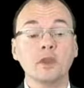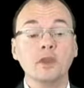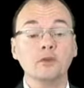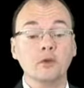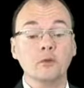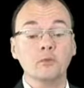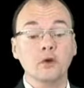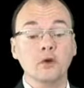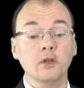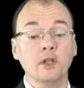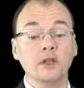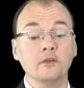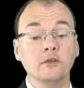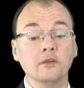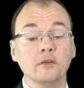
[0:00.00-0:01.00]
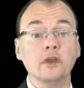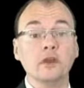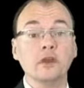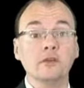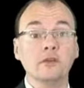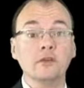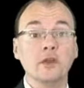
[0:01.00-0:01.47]
So a model is
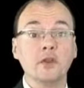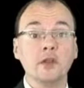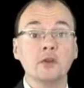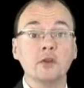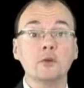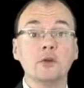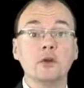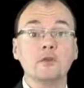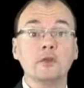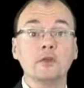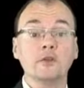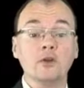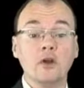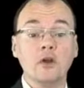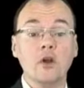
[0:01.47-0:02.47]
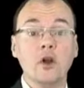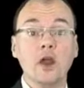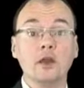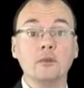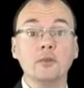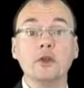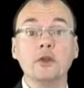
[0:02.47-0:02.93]
something that you would often
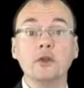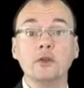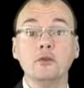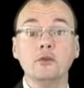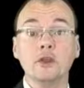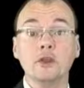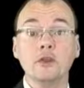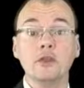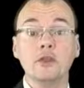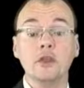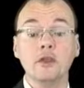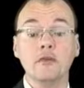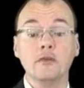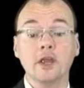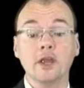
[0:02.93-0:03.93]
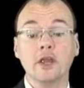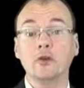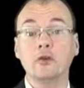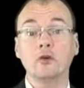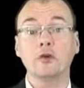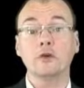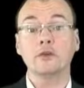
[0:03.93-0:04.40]
describe using a theory
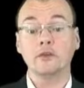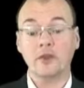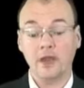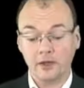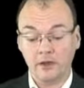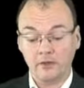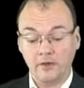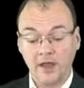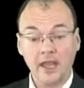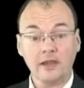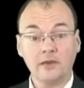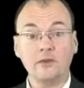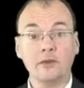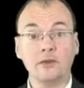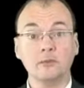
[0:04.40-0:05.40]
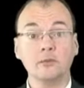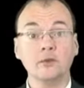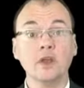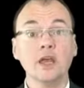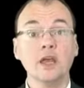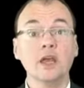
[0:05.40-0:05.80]
or a set of axioms,